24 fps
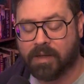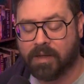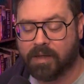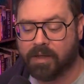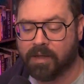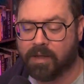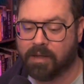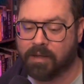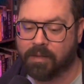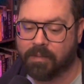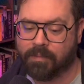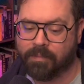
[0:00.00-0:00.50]

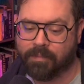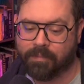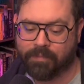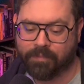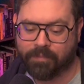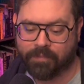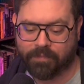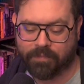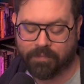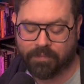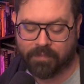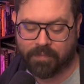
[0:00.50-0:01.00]
And
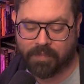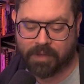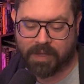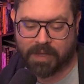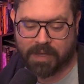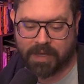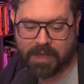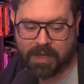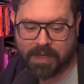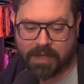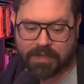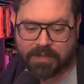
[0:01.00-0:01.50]

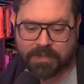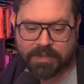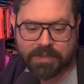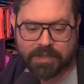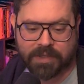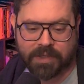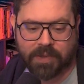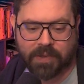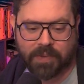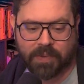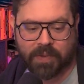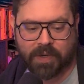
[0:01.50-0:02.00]

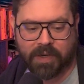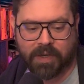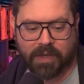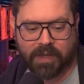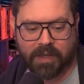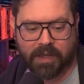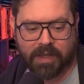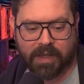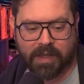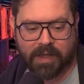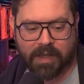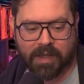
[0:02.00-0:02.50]
so
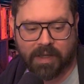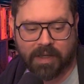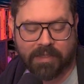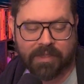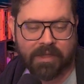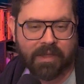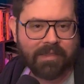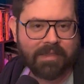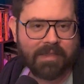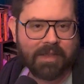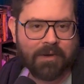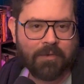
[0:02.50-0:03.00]
I
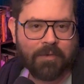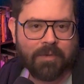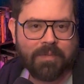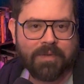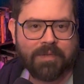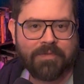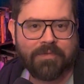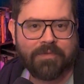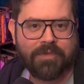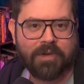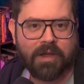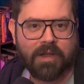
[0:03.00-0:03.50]
thought that it would
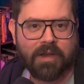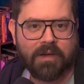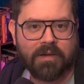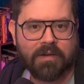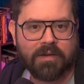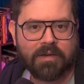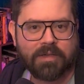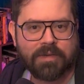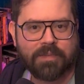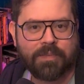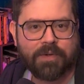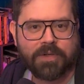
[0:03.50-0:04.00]
be
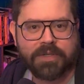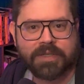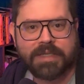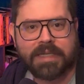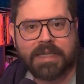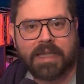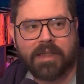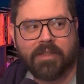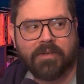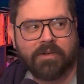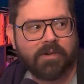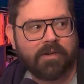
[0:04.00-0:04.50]
fun to put
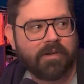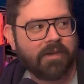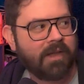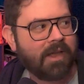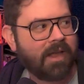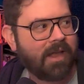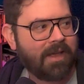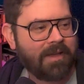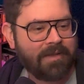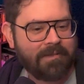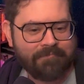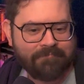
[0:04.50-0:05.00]
together
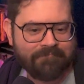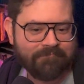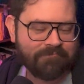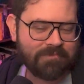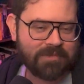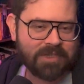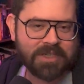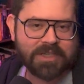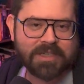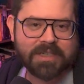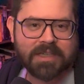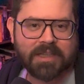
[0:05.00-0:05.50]

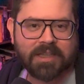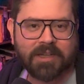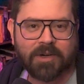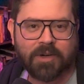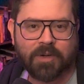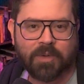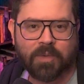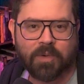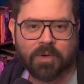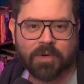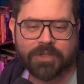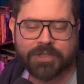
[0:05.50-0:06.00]
just a
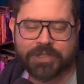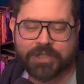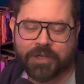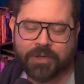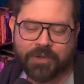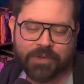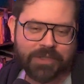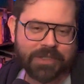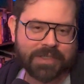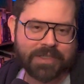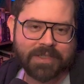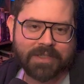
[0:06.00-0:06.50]
little award
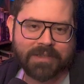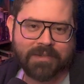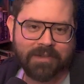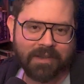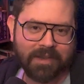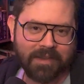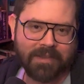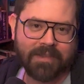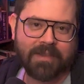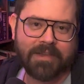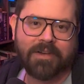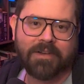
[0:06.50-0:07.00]
show, just a
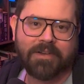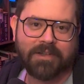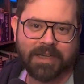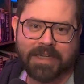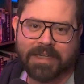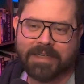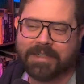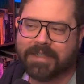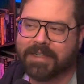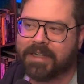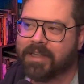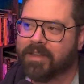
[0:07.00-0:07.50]
little
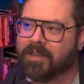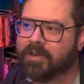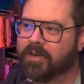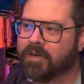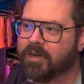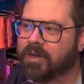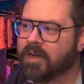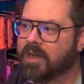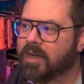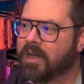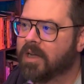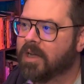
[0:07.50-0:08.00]
night
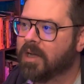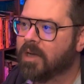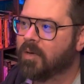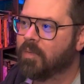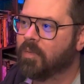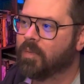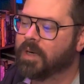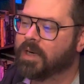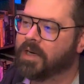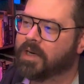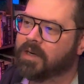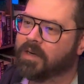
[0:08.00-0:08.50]
together
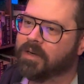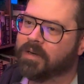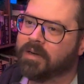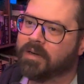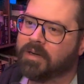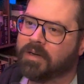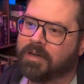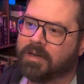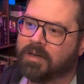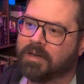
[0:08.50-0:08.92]
where